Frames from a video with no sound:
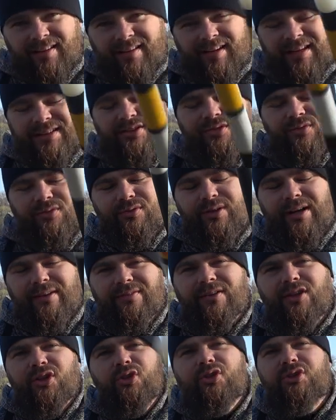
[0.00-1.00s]
is
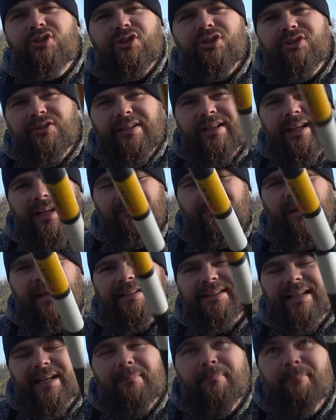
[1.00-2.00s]
revolutionary and
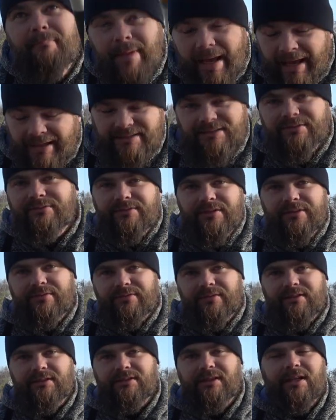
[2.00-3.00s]
makes a massive
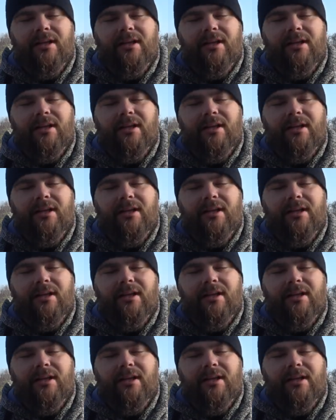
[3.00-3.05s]
difference.